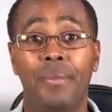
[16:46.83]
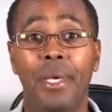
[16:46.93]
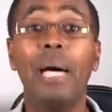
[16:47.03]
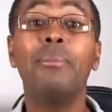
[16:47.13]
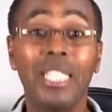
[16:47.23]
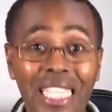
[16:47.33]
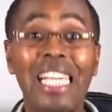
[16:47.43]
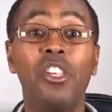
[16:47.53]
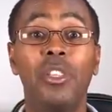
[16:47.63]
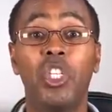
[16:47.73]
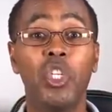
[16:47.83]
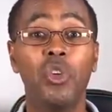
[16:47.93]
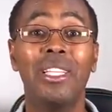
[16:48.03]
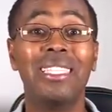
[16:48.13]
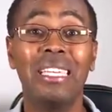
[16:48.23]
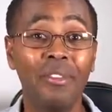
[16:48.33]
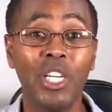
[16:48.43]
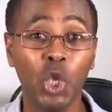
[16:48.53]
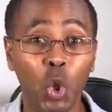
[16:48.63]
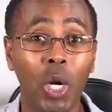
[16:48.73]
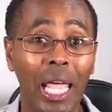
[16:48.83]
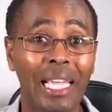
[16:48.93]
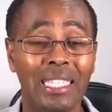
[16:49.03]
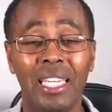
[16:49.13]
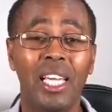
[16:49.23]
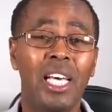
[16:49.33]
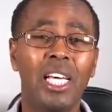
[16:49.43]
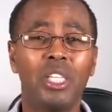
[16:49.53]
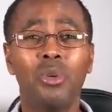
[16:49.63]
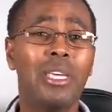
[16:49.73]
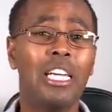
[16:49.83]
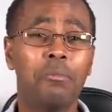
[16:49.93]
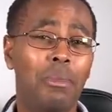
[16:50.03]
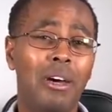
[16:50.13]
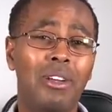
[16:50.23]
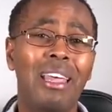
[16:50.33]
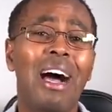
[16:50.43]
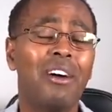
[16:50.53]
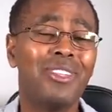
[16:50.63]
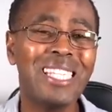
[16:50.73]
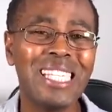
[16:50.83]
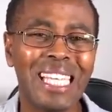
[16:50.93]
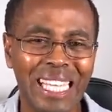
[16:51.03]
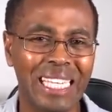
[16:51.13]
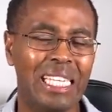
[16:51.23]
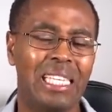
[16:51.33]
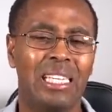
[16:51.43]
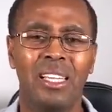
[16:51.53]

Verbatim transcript: I'm telling you the truth, it's never too late to get married. I have seen